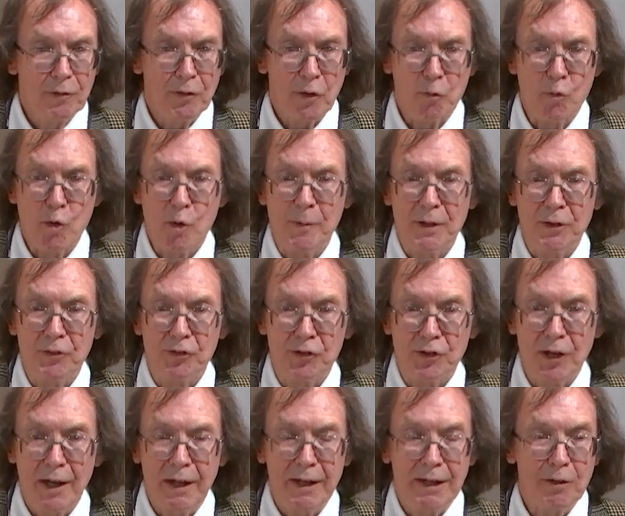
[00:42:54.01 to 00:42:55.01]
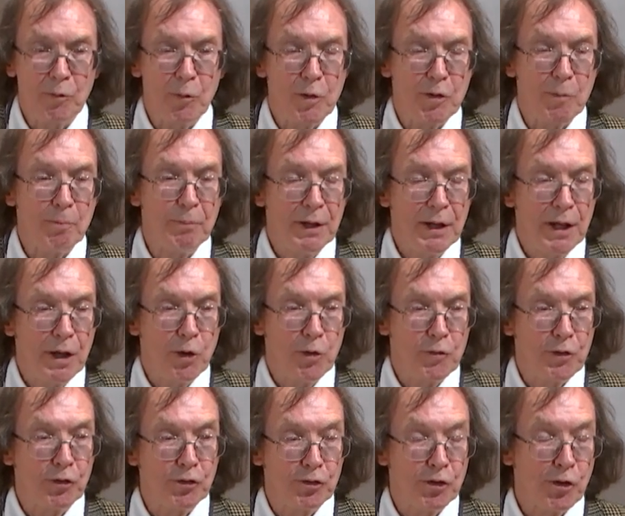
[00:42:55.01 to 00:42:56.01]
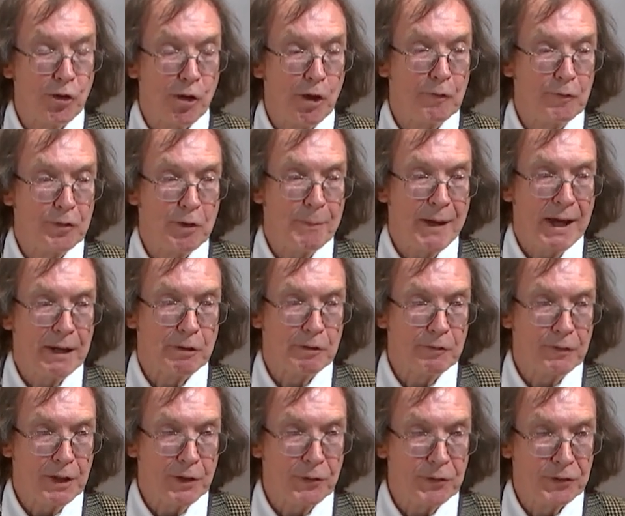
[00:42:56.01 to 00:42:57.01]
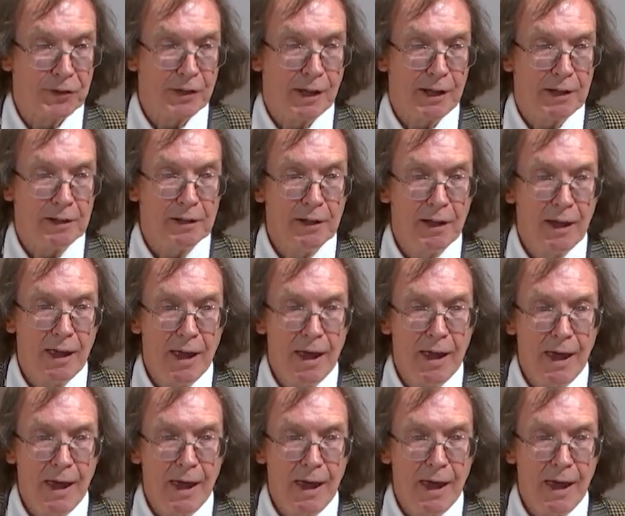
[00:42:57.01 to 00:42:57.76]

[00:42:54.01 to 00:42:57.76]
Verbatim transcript: The woman dying with a blow that took off the back of her skull,